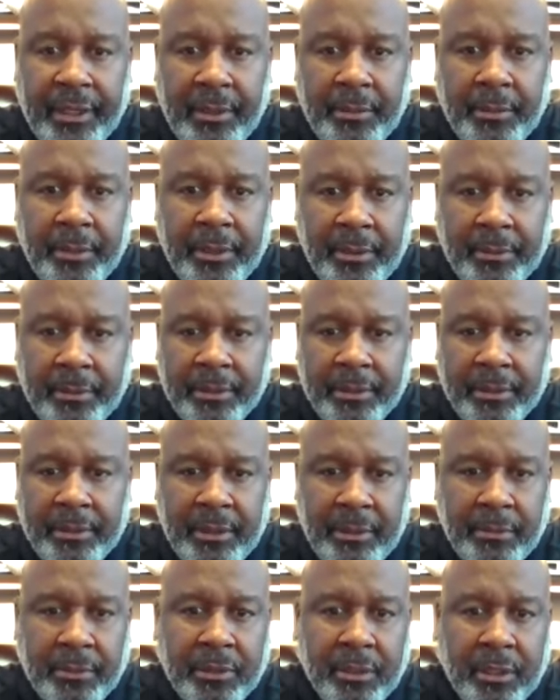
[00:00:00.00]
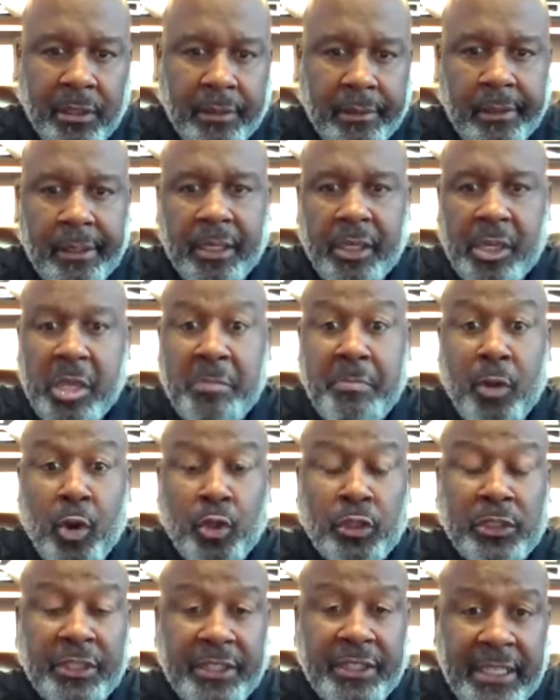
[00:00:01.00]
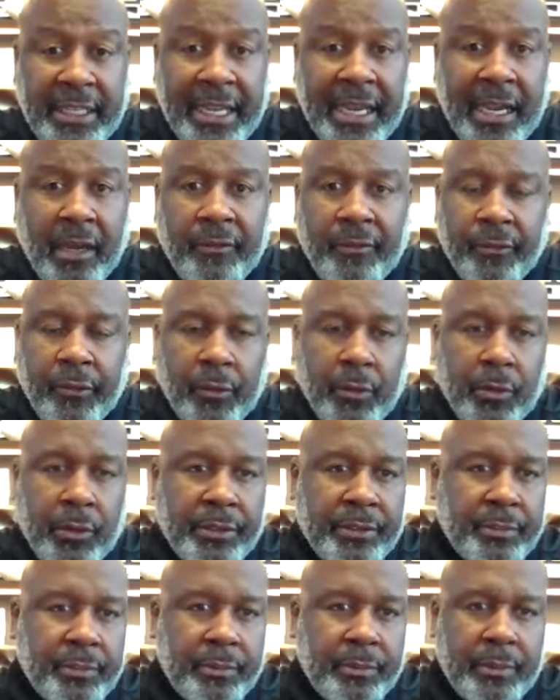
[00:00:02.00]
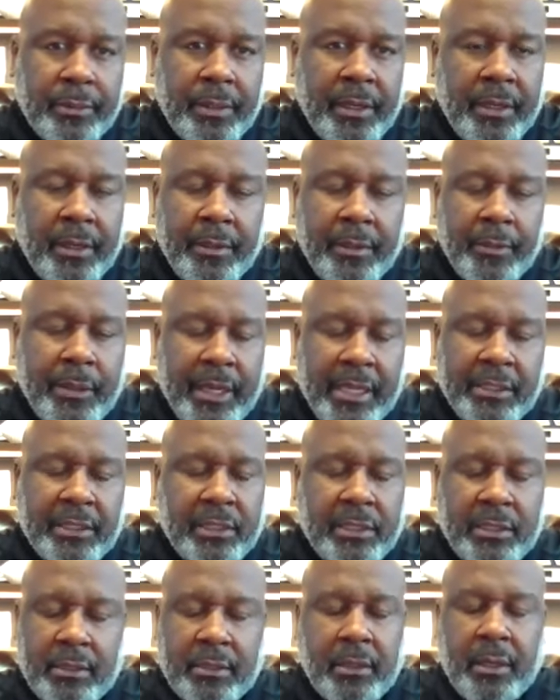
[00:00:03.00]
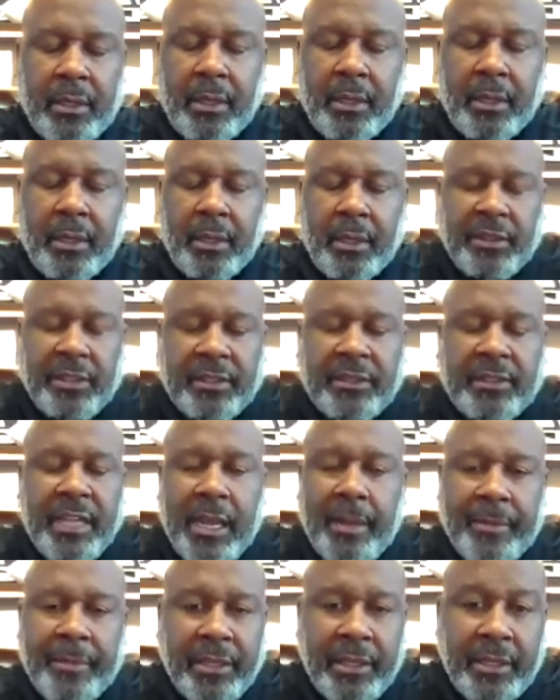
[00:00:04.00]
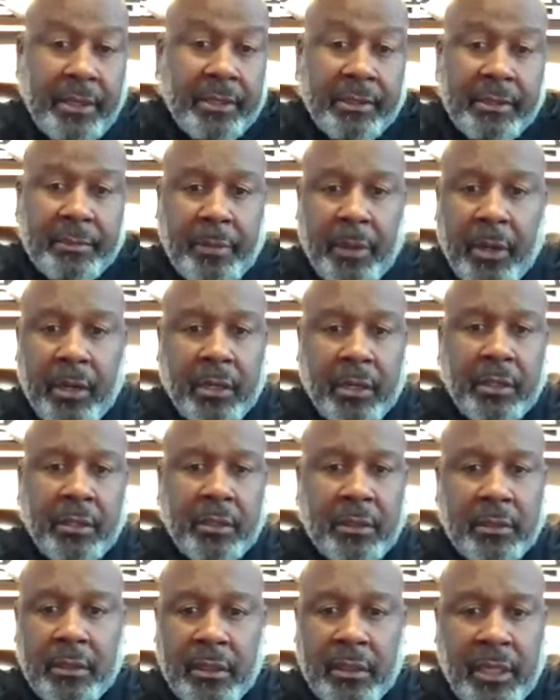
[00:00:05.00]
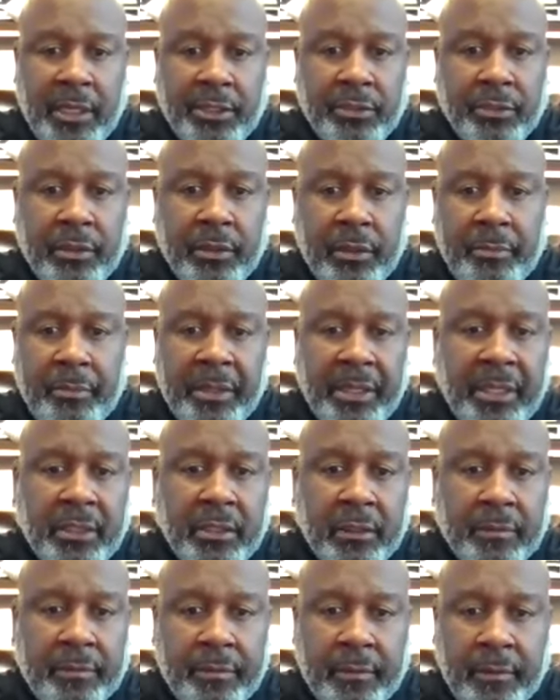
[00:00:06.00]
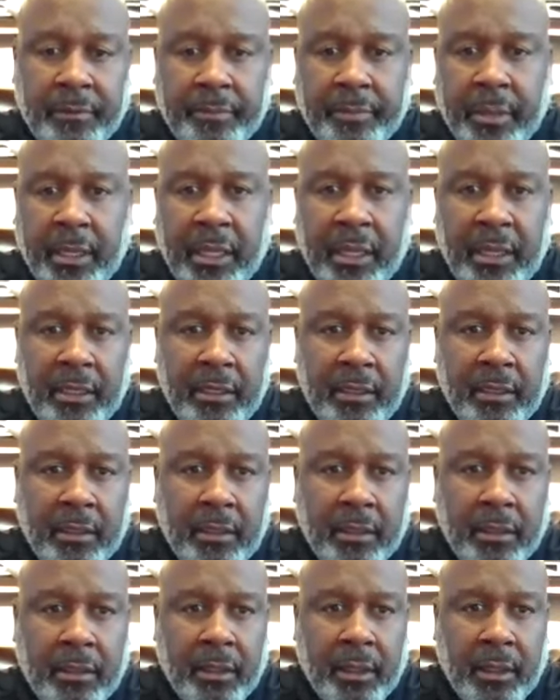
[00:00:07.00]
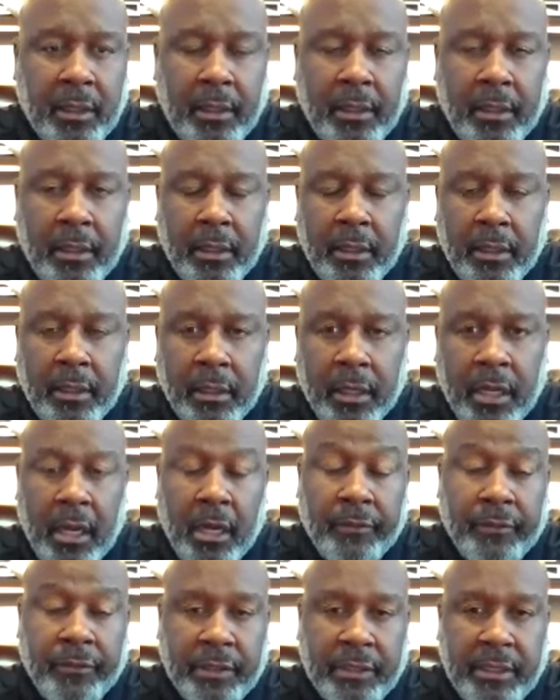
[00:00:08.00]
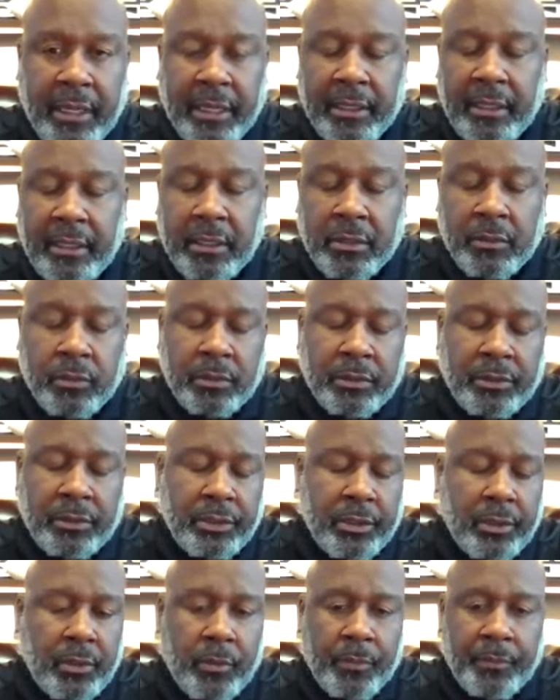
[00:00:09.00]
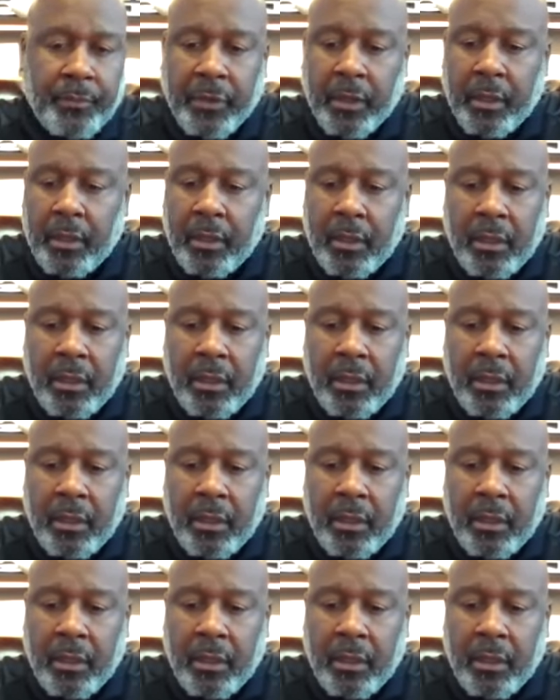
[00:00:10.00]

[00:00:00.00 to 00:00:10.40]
he was an emergency guy for us. We got just this time of year is part of the nature of the beast of playing in a conference like this one. So